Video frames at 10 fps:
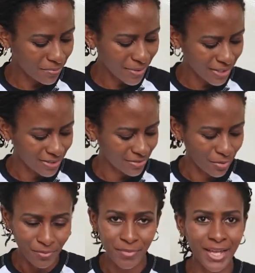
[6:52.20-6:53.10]
makes
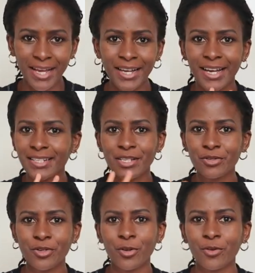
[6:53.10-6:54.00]
on May. I cut
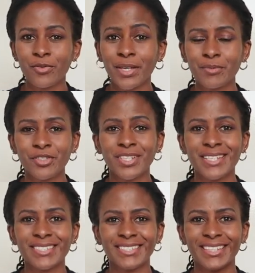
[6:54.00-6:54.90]
out all of them to
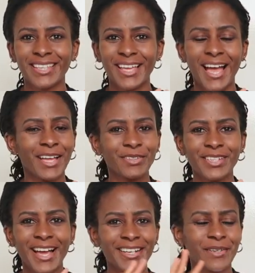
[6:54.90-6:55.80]
just, I
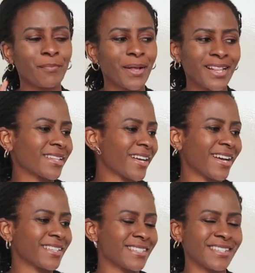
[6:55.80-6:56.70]
had a bulk
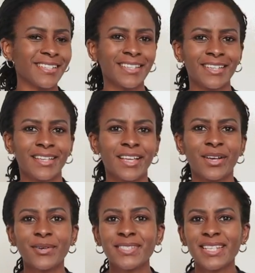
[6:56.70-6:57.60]
cutting
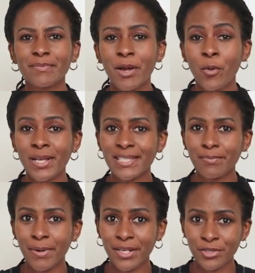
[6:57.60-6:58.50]
because that's my
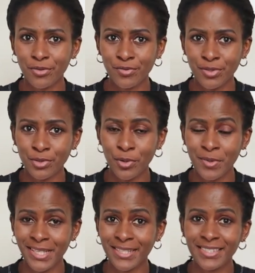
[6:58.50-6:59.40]
worst part of
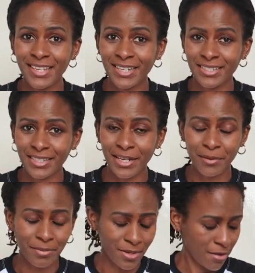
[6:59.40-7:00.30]
sewing, is cutting
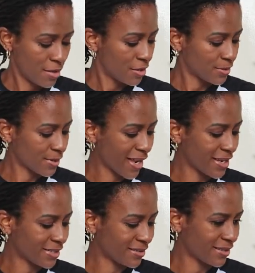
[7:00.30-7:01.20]
up. So I
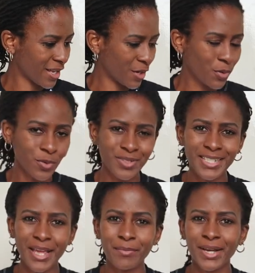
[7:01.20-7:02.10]
had a good
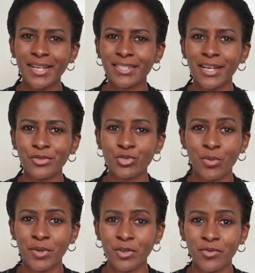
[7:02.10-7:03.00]
time cutting out so
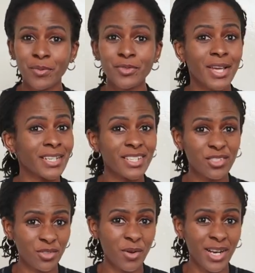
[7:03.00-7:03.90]
many of them, so I didn't
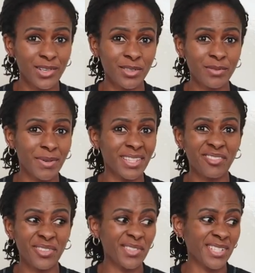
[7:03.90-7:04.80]
sew a lot, but
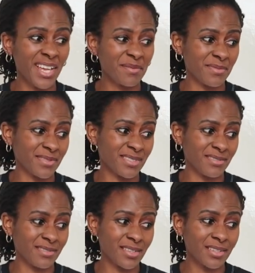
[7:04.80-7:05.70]

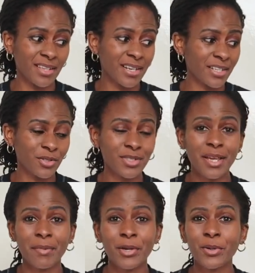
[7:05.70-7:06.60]
the little
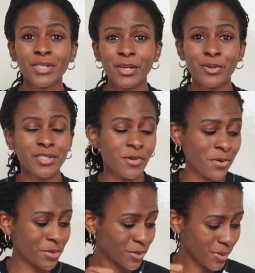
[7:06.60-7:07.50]
time I got
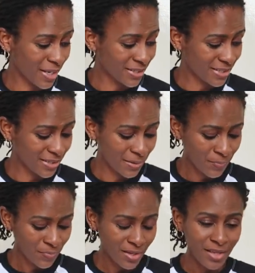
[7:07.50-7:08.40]
around to cutting.
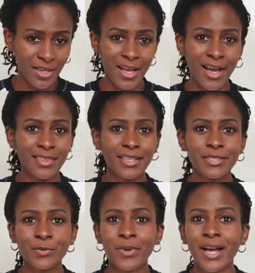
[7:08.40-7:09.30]
And
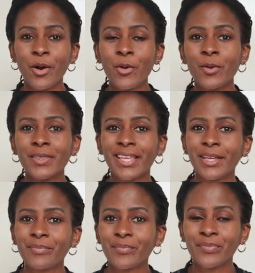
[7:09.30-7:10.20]
that's where all the